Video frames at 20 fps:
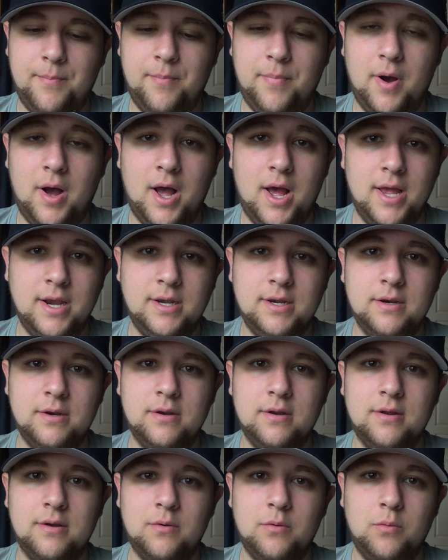but
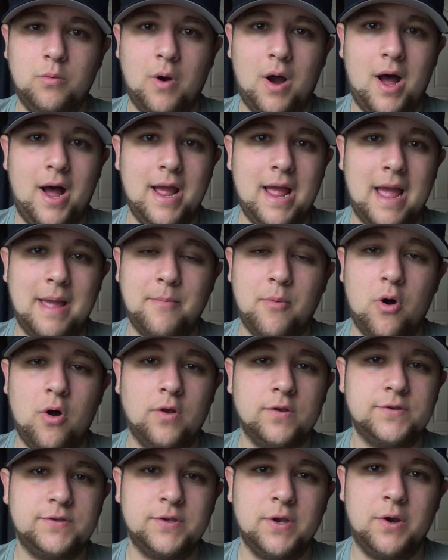why I'm
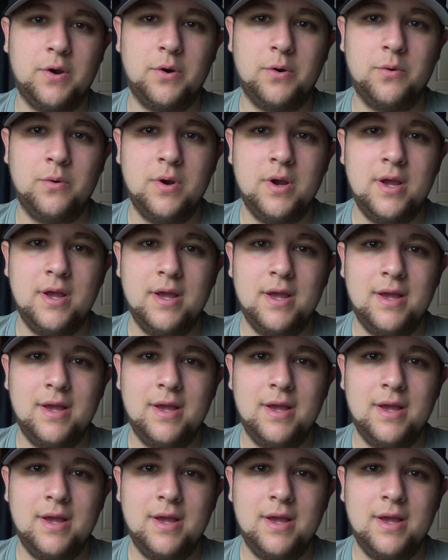also